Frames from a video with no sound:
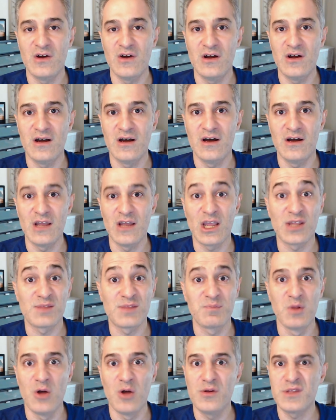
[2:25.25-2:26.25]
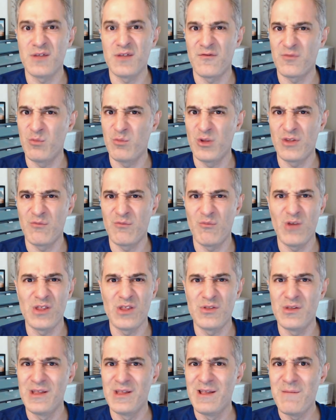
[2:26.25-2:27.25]
uh, explosive with
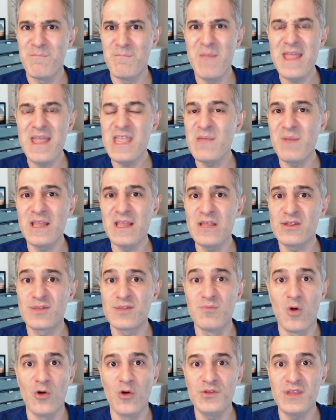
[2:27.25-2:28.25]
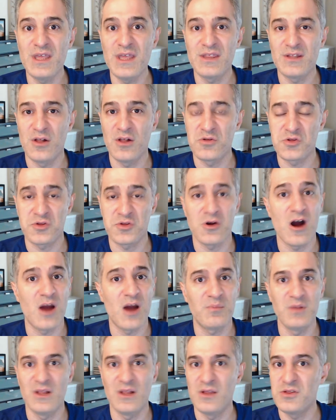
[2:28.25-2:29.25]
with many many small details
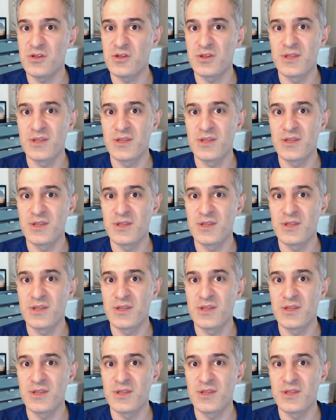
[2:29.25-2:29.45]
sharp now and just